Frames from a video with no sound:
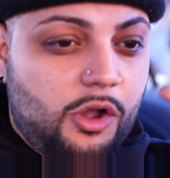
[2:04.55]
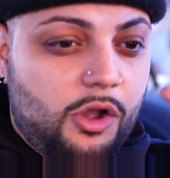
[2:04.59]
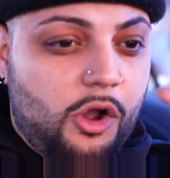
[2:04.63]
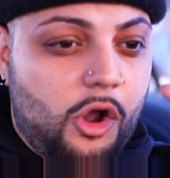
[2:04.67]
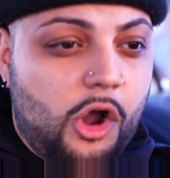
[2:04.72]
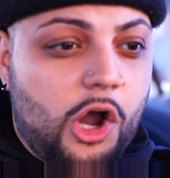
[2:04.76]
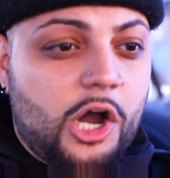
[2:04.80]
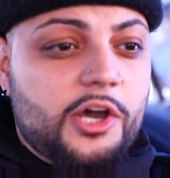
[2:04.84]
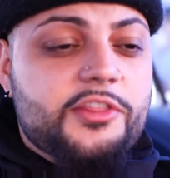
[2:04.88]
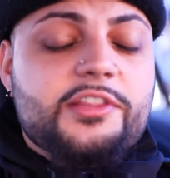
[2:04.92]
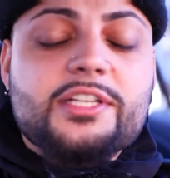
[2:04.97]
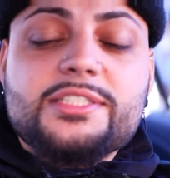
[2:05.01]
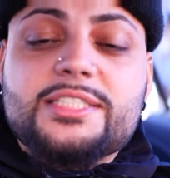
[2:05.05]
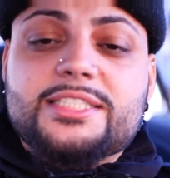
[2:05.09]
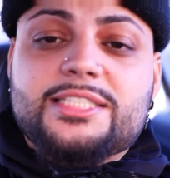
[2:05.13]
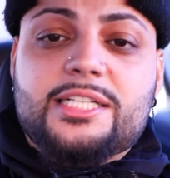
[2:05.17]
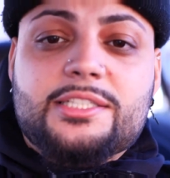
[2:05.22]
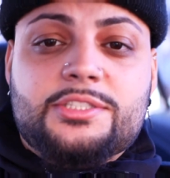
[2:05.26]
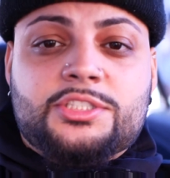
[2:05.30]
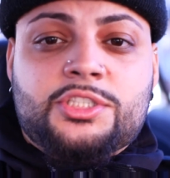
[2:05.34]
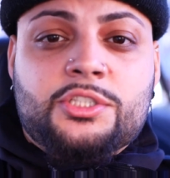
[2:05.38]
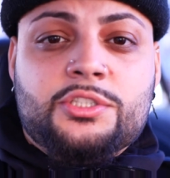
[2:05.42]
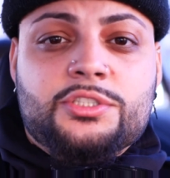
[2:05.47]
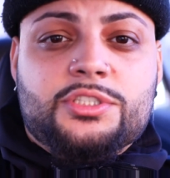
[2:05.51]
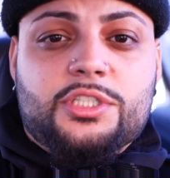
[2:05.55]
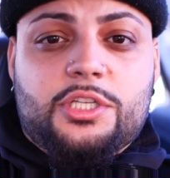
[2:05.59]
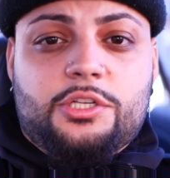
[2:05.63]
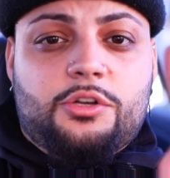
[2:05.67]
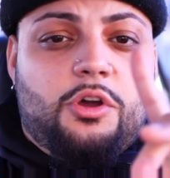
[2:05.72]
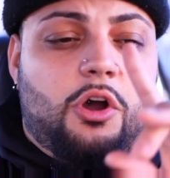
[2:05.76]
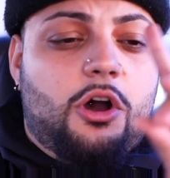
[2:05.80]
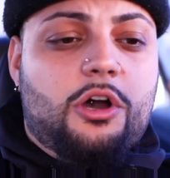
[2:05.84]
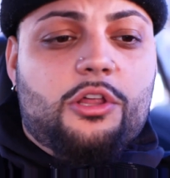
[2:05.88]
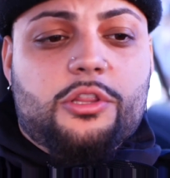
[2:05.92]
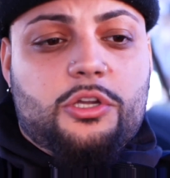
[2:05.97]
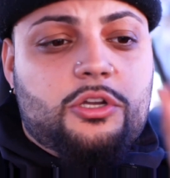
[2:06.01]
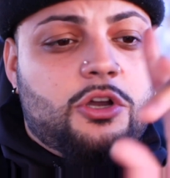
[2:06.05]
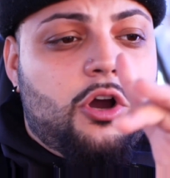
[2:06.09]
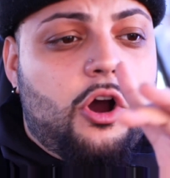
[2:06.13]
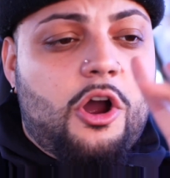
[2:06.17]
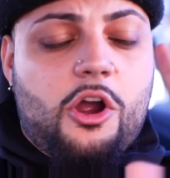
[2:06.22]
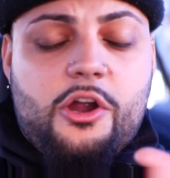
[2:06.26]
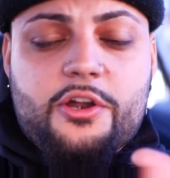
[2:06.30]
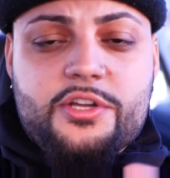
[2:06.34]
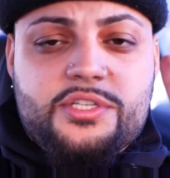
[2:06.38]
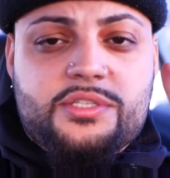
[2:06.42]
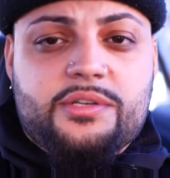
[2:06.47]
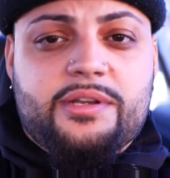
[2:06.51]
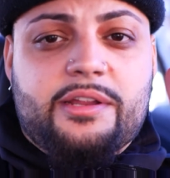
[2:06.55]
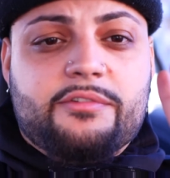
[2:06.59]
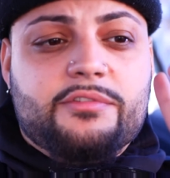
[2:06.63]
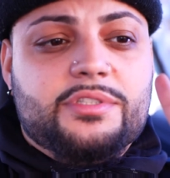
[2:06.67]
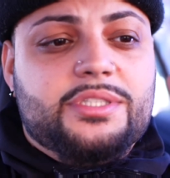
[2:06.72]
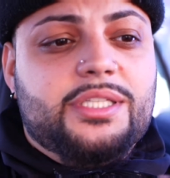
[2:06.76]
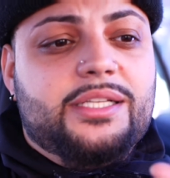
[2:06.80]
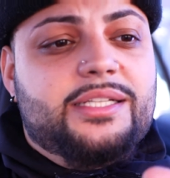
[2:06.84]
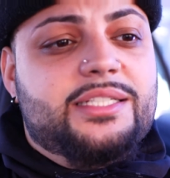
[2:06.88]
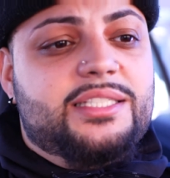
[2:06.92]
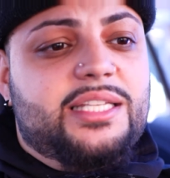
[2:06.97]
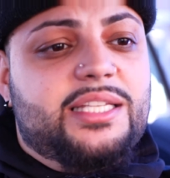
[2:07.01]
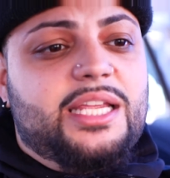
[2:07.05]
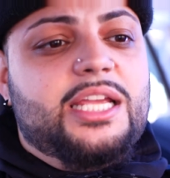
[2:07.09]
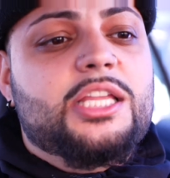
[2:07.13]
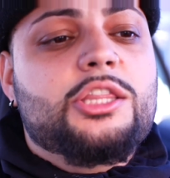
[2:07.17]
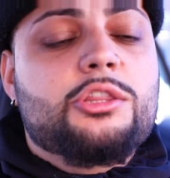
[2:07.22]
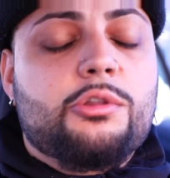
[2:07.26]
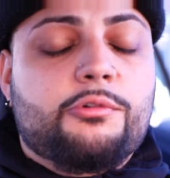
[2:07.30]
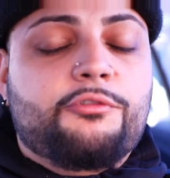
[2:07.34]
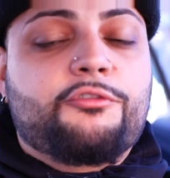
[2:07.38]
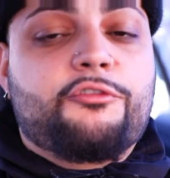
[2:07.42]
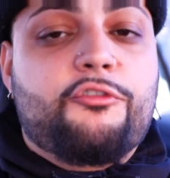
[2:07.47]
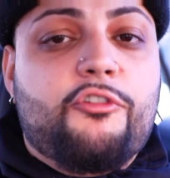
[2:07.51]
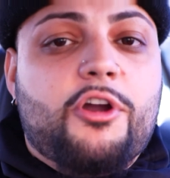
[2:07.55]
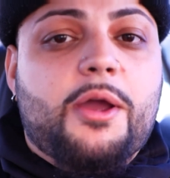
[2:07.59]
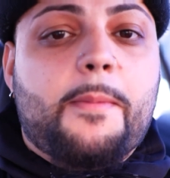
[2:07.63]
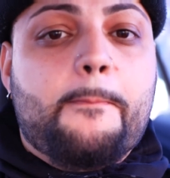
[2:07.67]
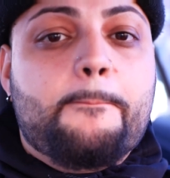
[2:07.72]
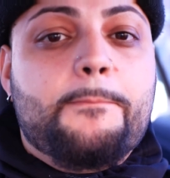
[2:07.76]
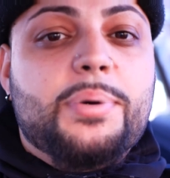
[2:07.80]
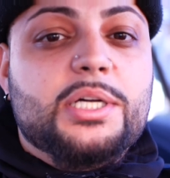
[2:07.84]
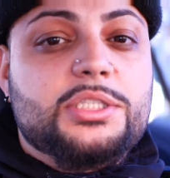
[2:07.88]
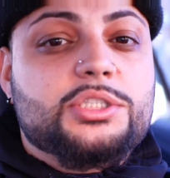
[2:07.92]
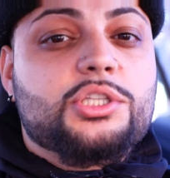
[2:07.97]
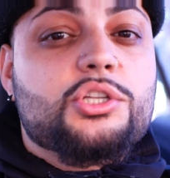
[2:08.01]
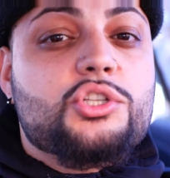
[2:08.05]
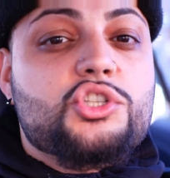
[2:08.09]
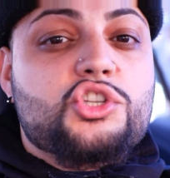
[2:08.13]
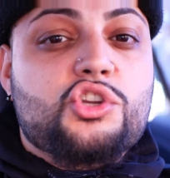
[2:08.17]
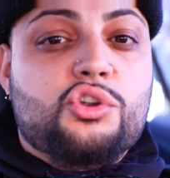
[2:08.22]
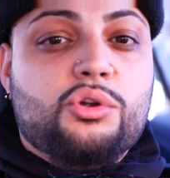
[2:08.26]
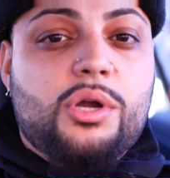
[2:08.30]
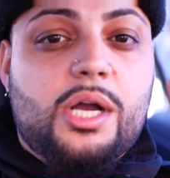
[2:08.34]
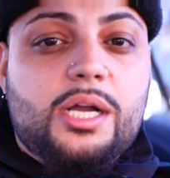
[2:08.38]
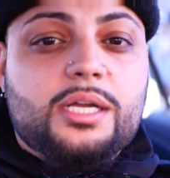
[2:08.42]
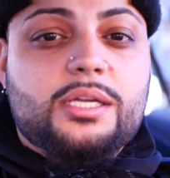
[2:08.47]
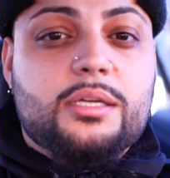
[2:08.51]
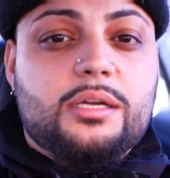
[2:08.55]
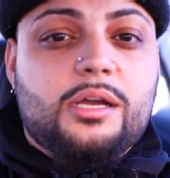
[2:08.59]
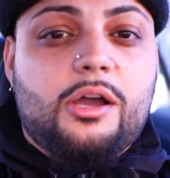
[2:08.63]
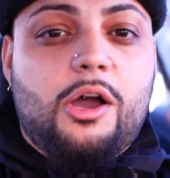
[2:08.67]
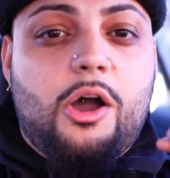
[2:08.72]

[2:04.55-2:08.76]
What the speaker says: all the sensors in all the cars and everything is in the front, but the trunk,